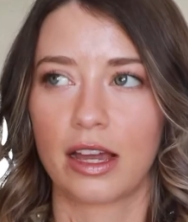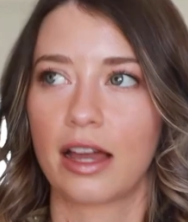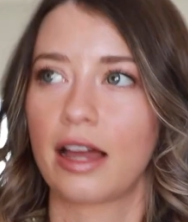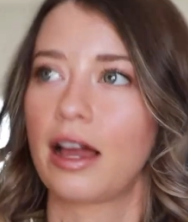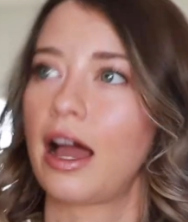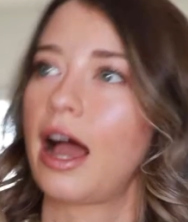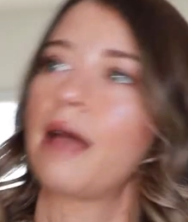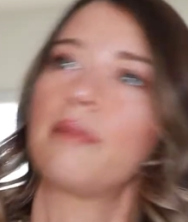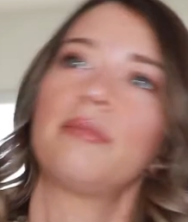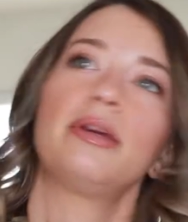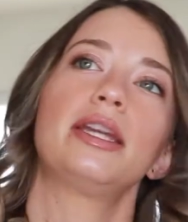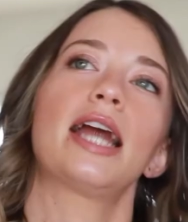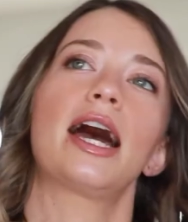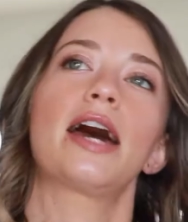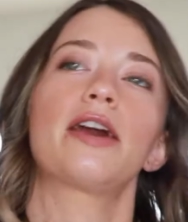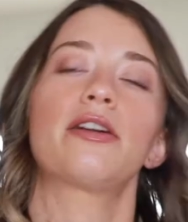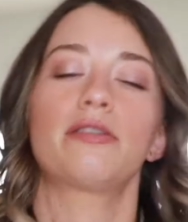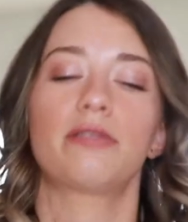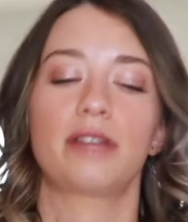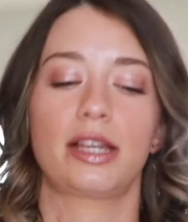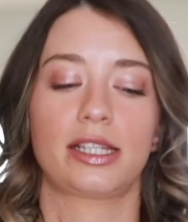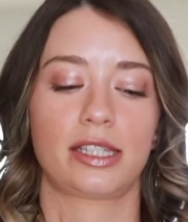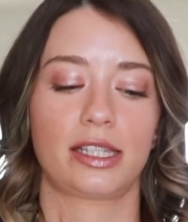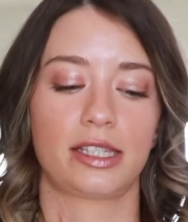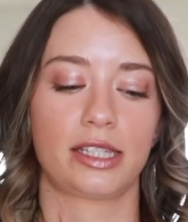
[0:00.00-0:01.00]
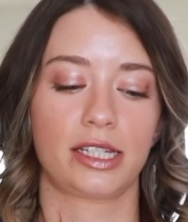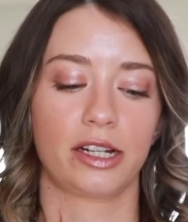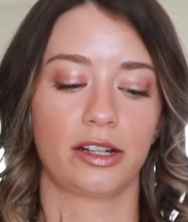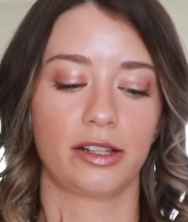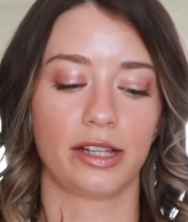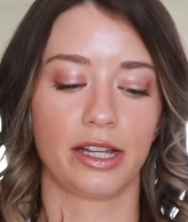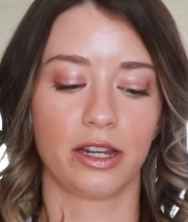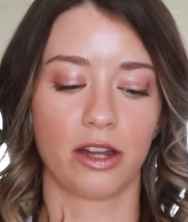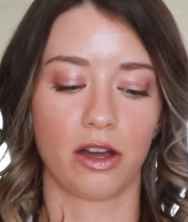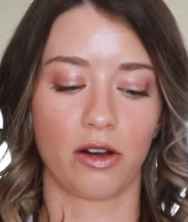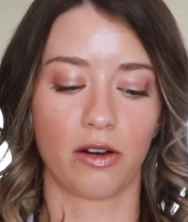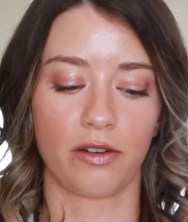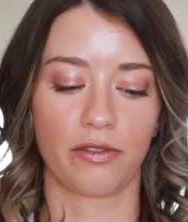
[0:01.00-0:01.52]
mean, I don't
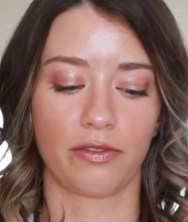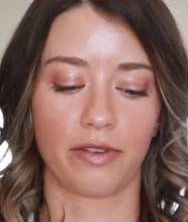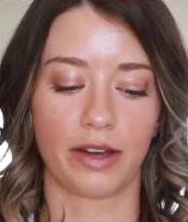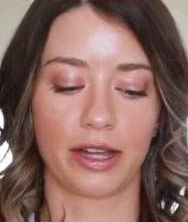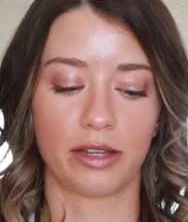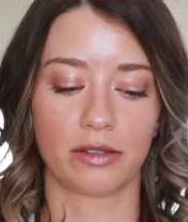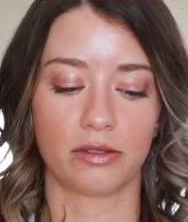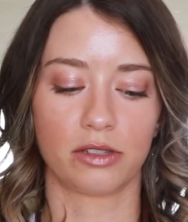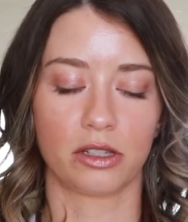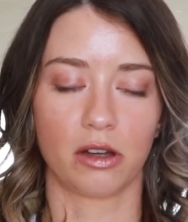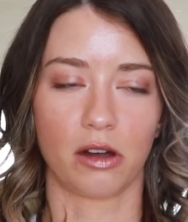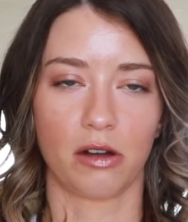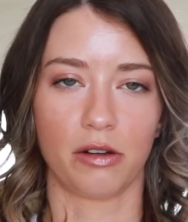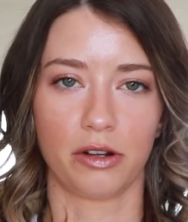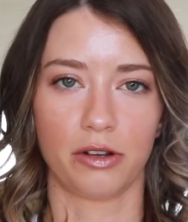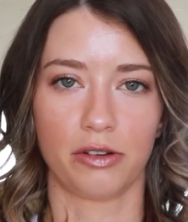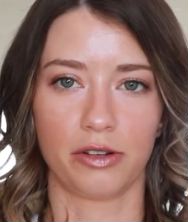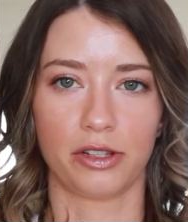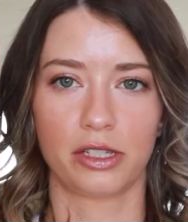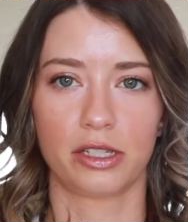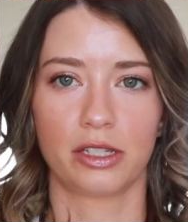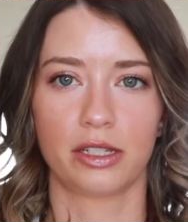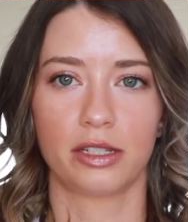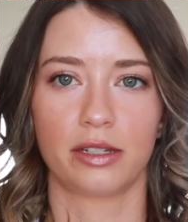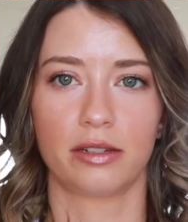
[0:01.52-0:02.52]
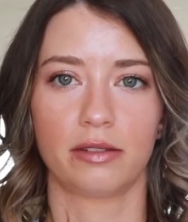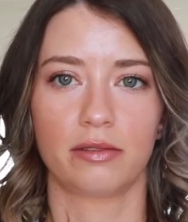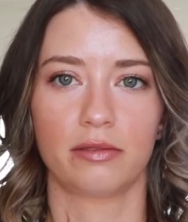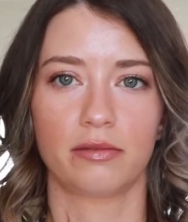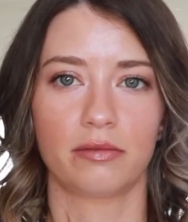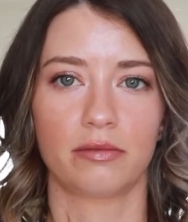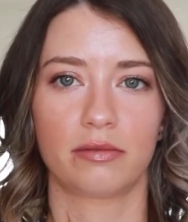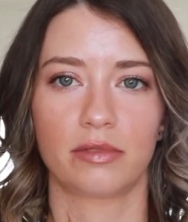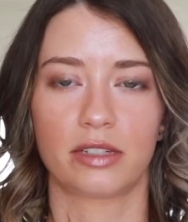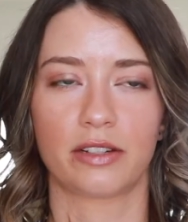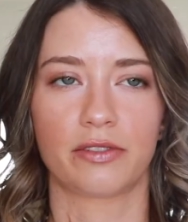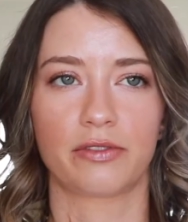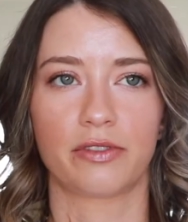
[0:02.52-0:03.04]
necessarily know if I saw a noticeable
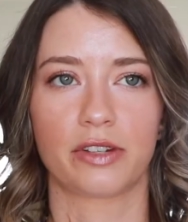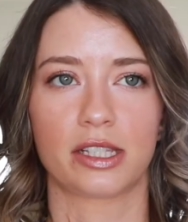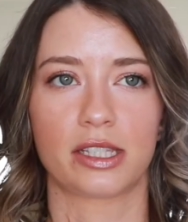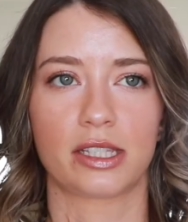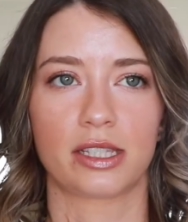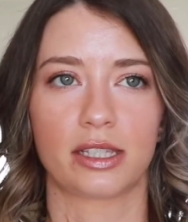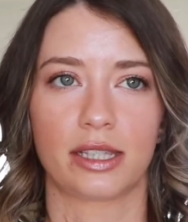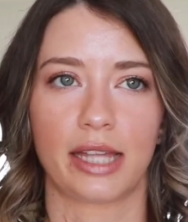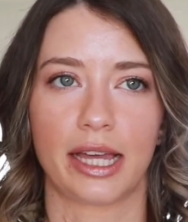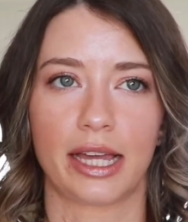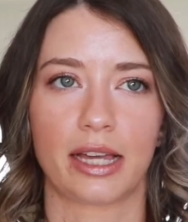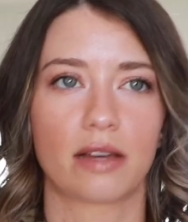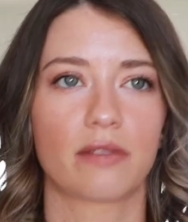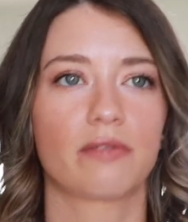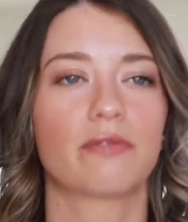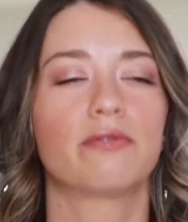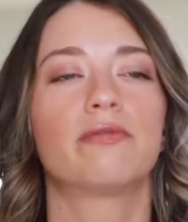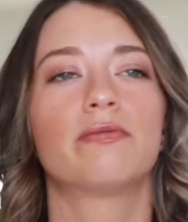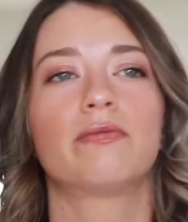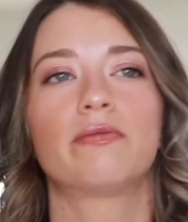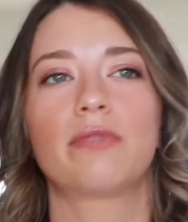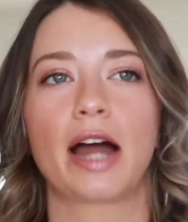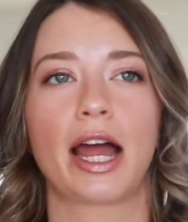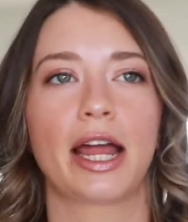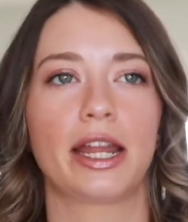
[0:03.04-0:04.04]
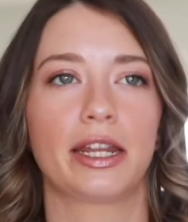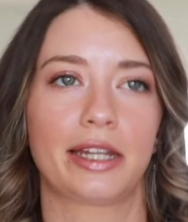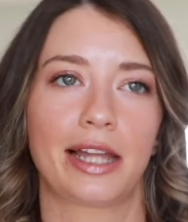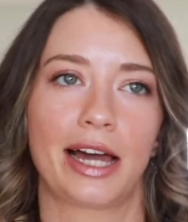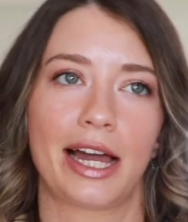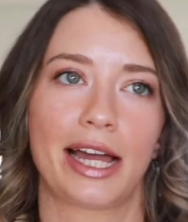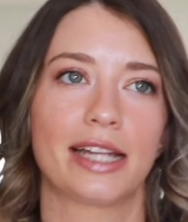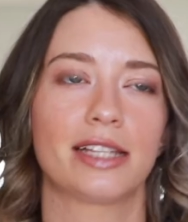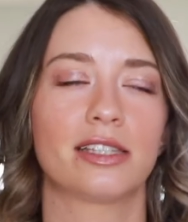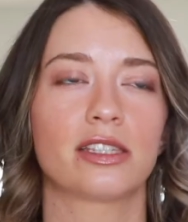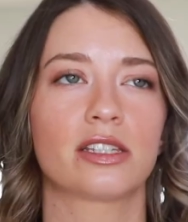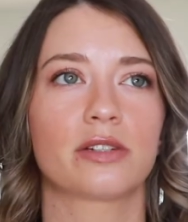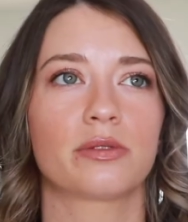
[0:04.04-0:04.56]
difference in like fine
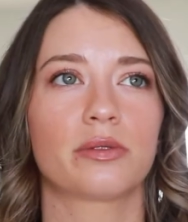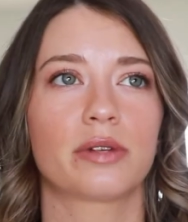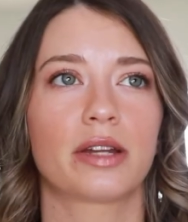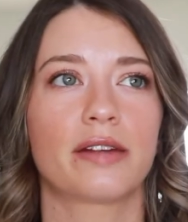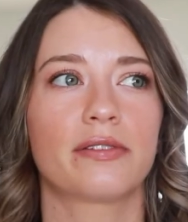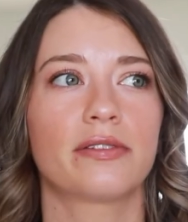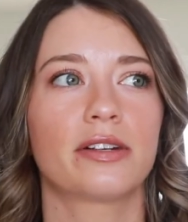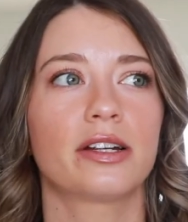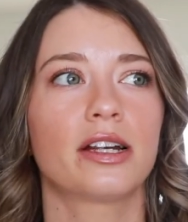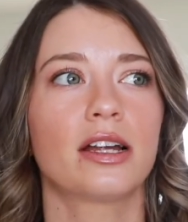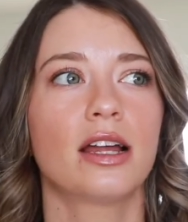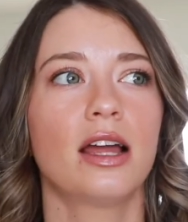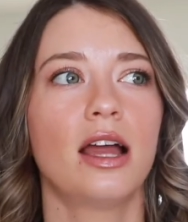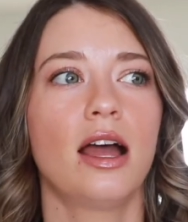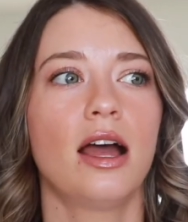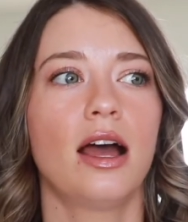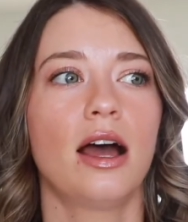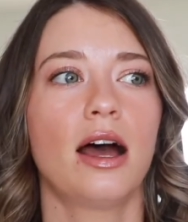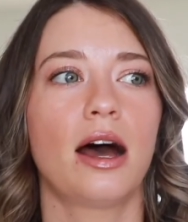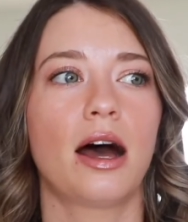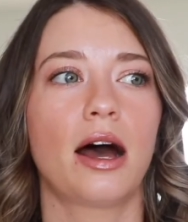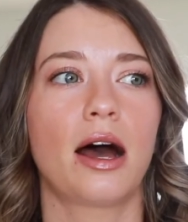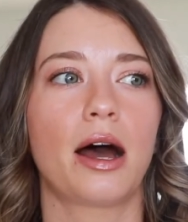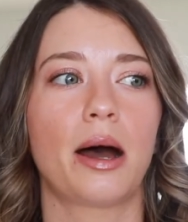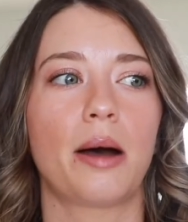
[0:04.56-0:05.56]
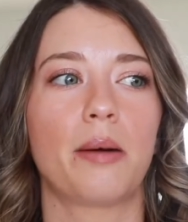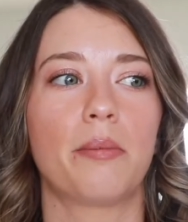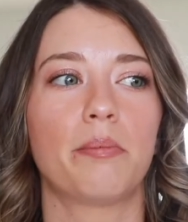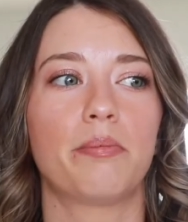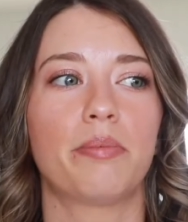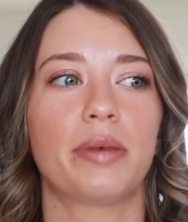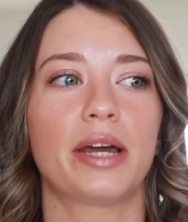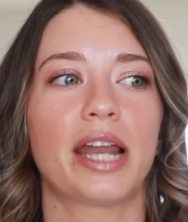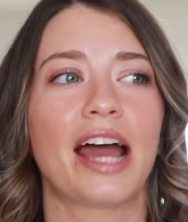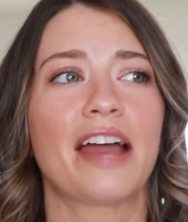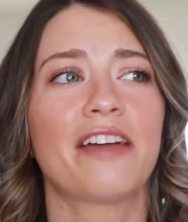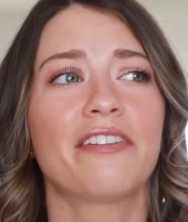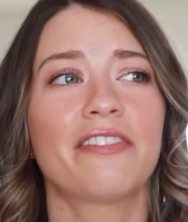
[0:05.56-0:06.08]
lines or whatever,
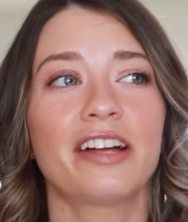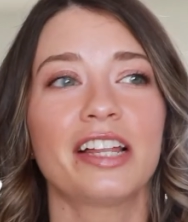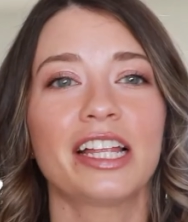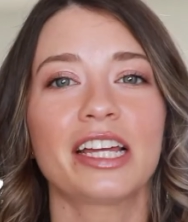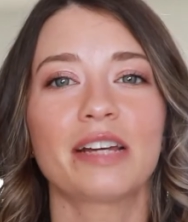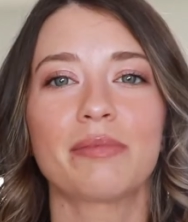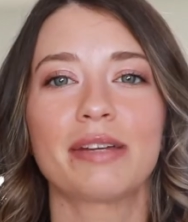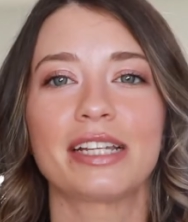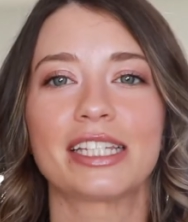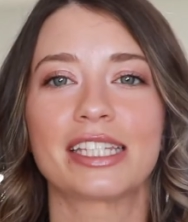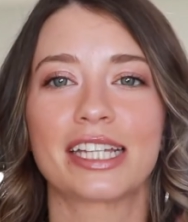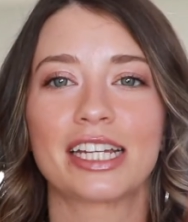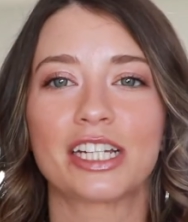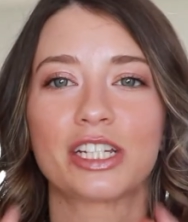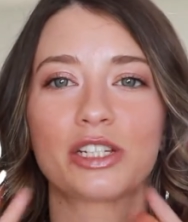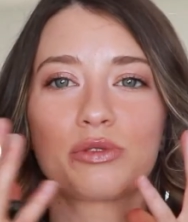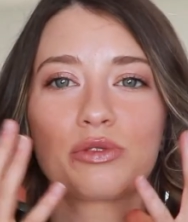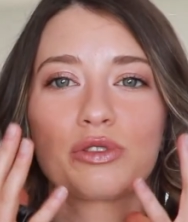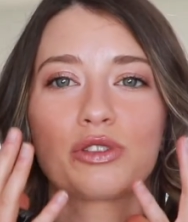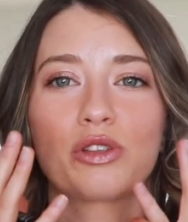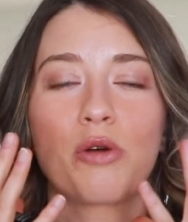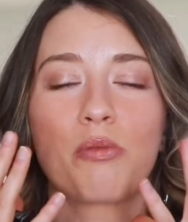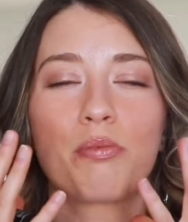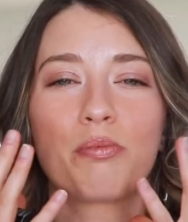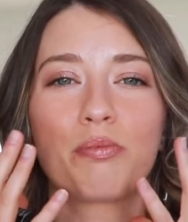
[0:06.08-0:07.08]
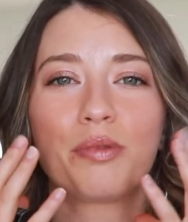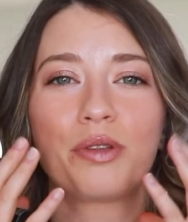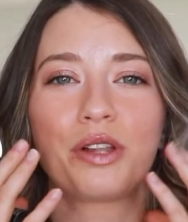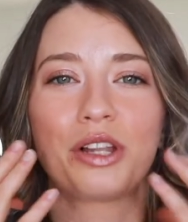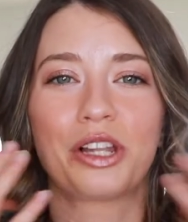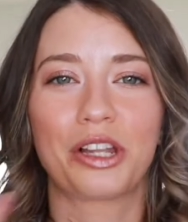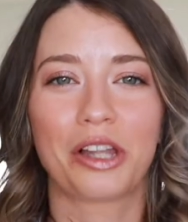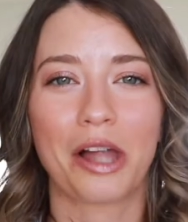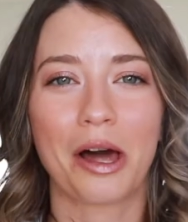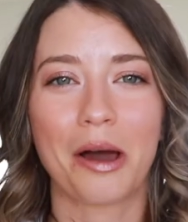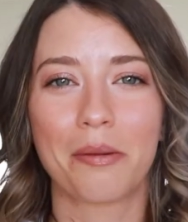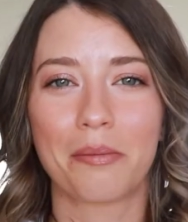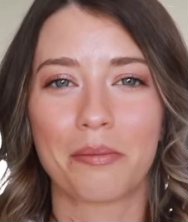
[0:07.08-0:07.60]
but I felt like my skin just was so
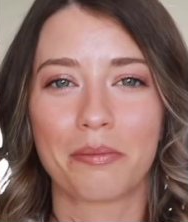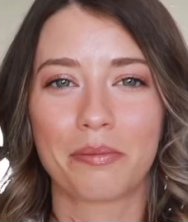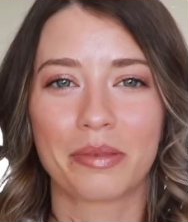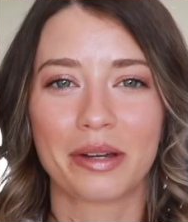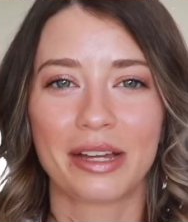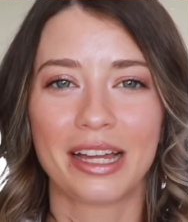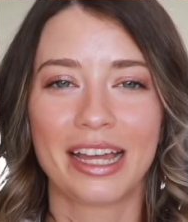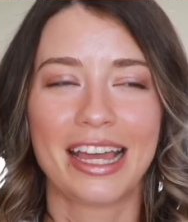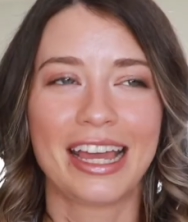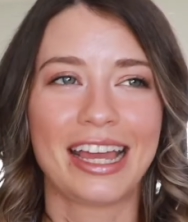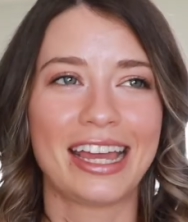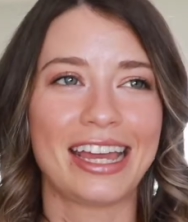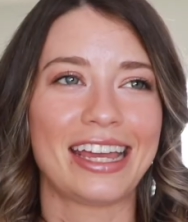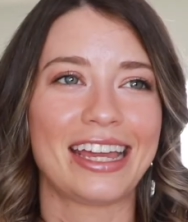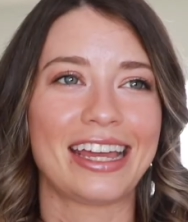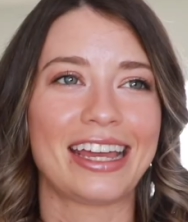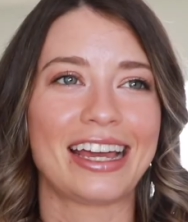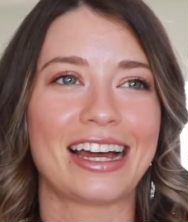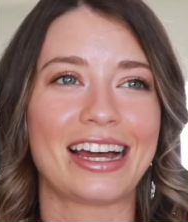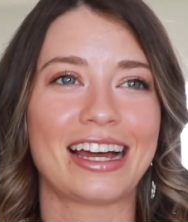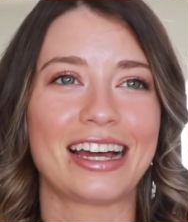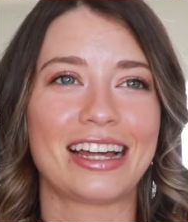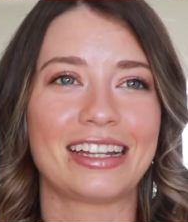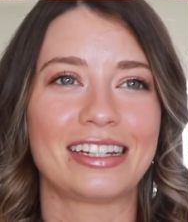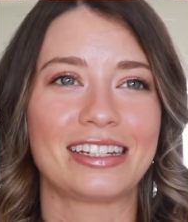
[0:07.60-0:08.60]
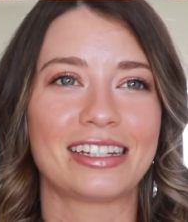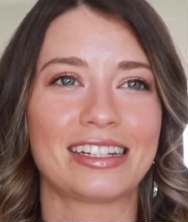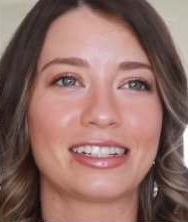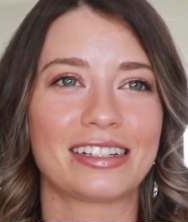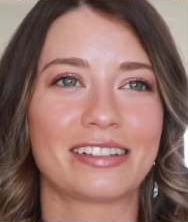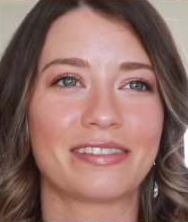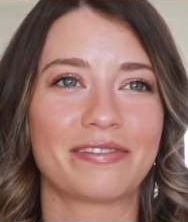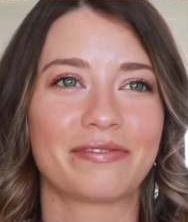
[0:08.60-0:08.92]
plump, and